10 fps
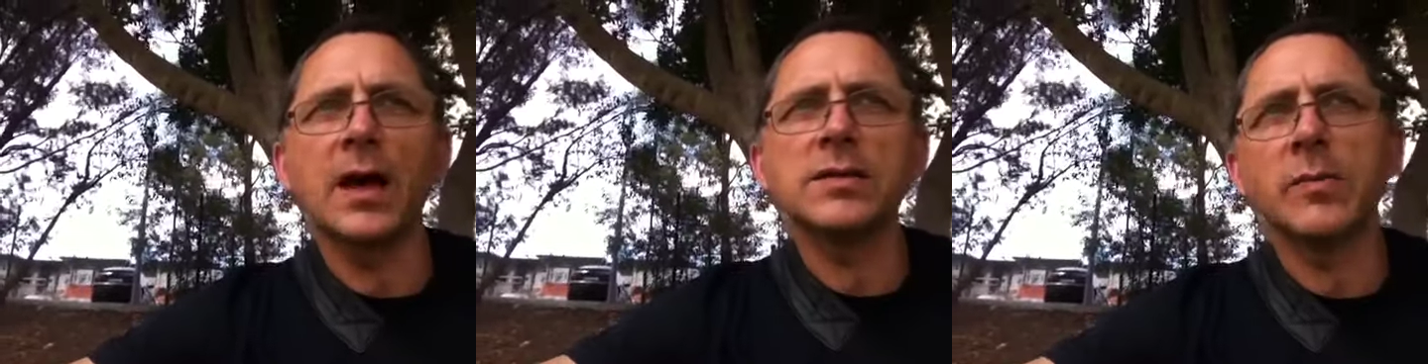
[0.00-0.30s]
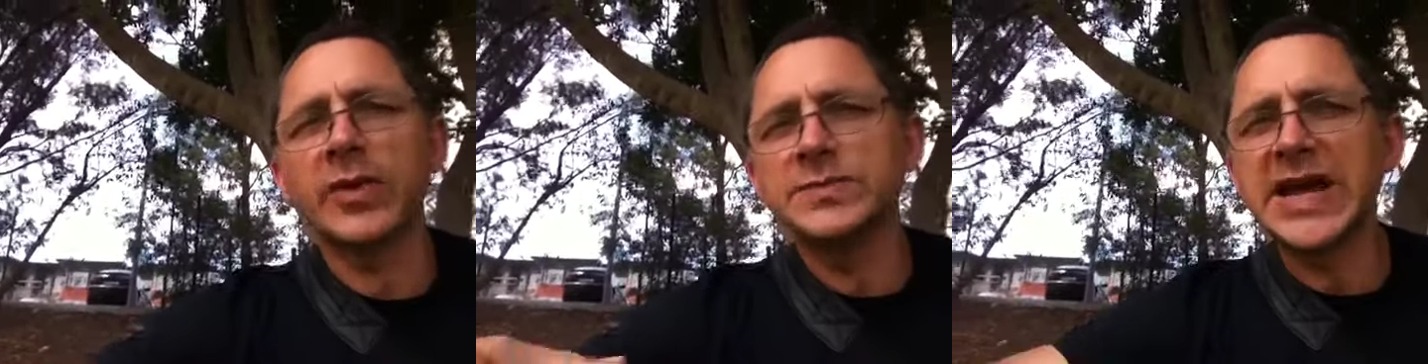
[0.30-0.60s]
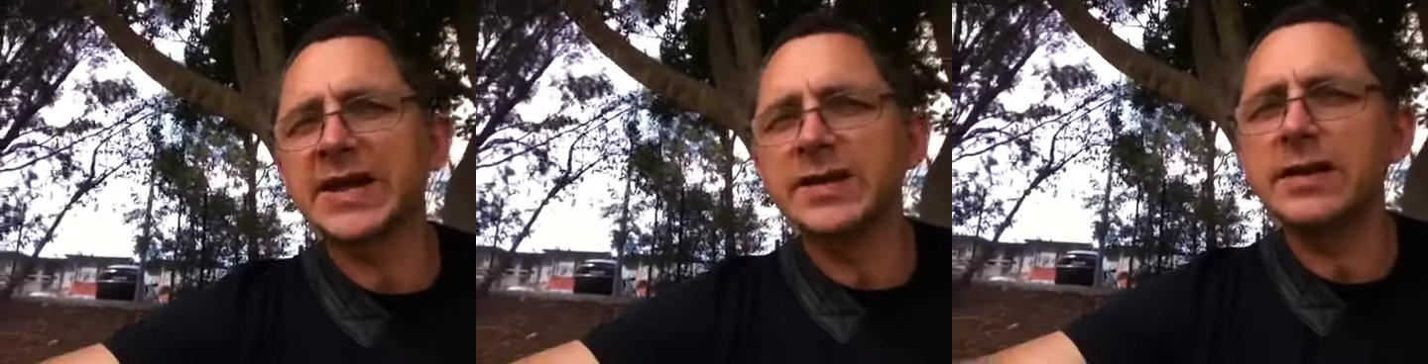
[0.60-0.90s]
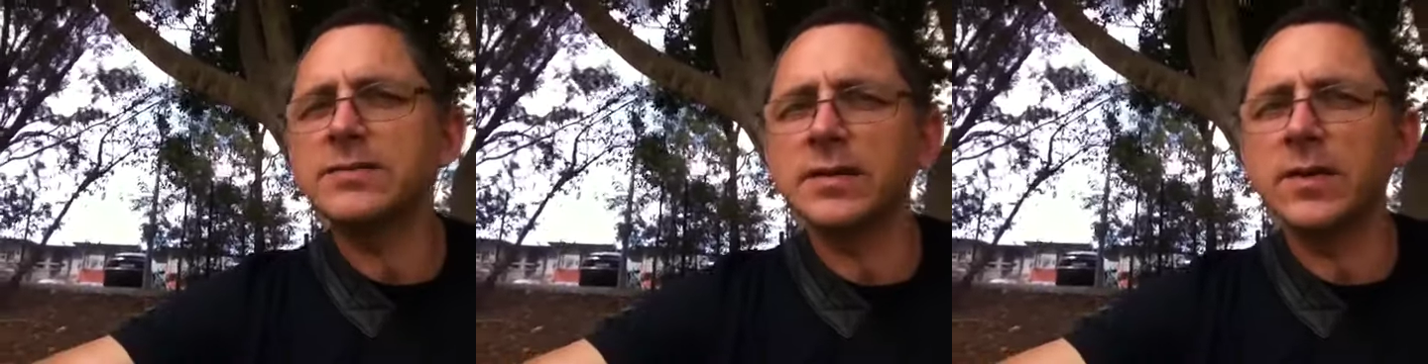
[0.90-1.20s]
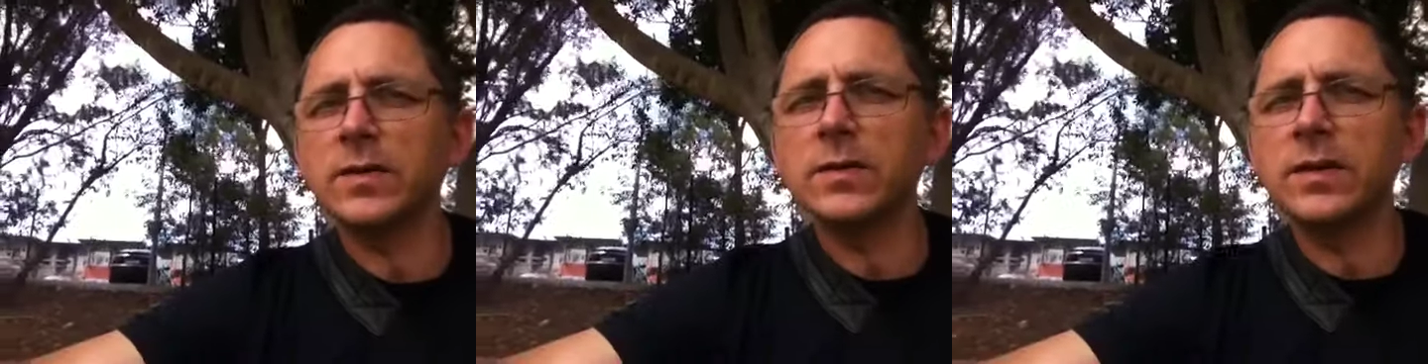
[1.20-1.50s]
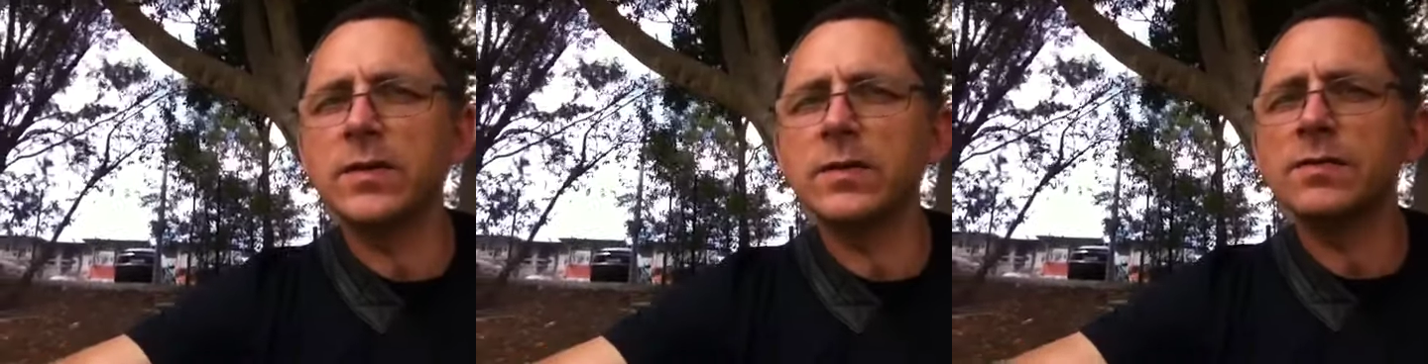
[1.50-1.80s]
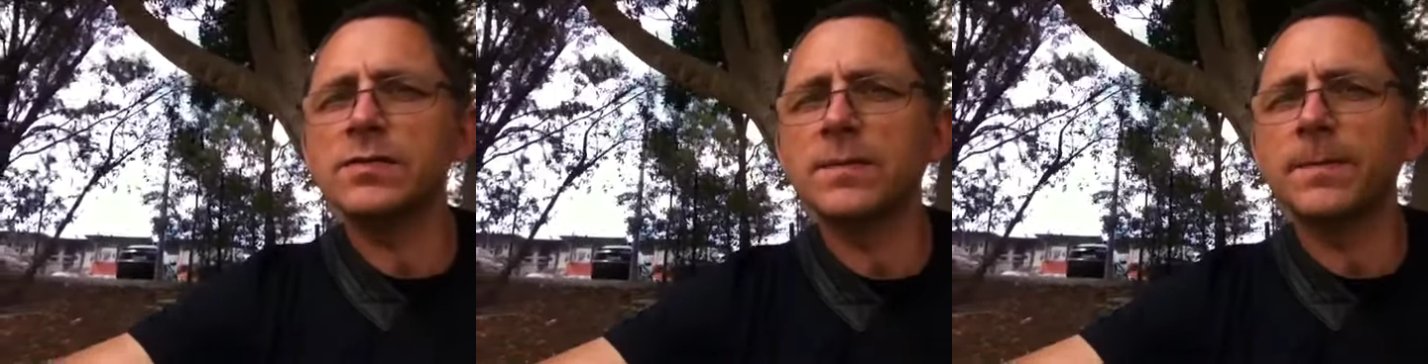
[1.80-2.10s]
some of the techniques that you
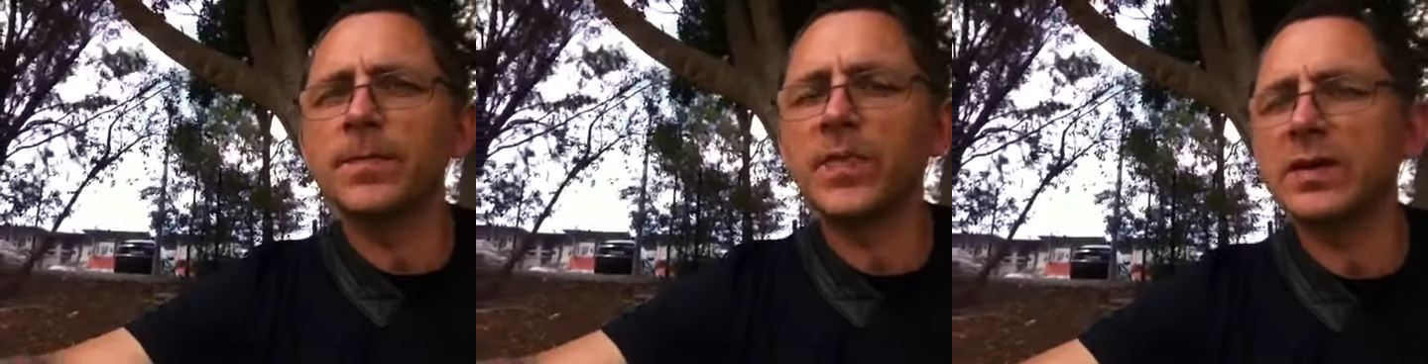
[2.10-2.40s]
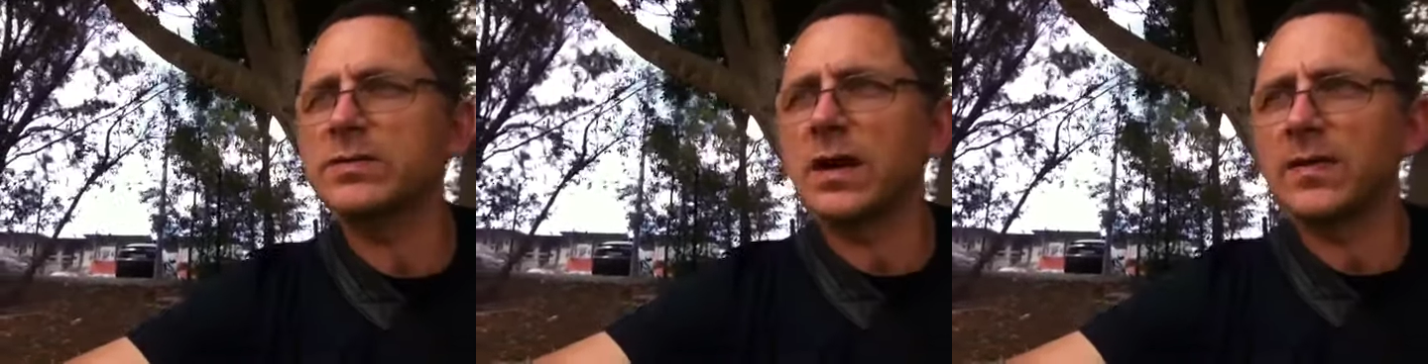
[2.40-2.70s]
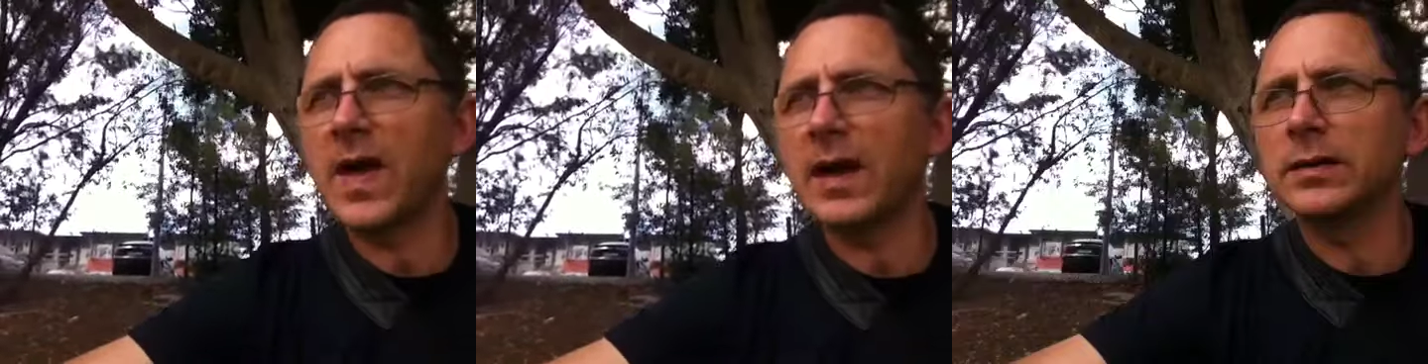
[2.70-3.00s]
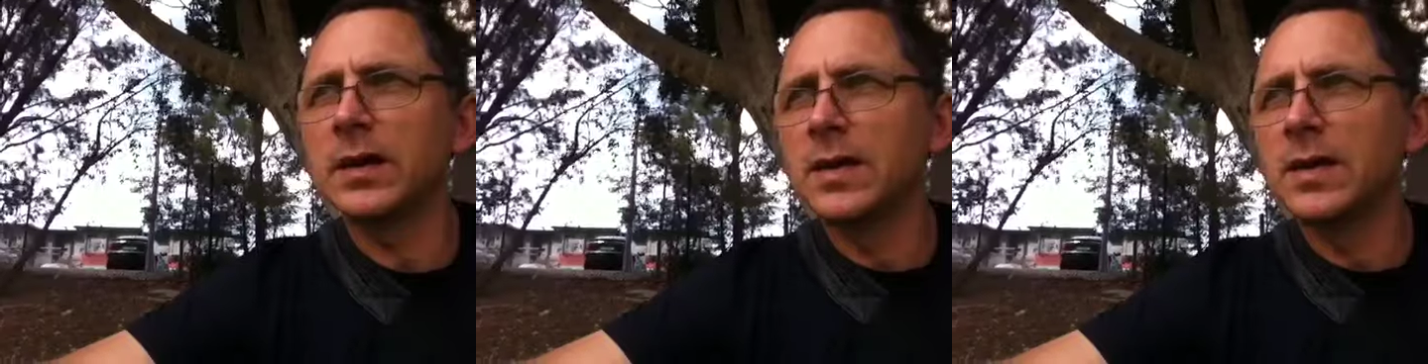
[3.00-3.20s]
use, things like that.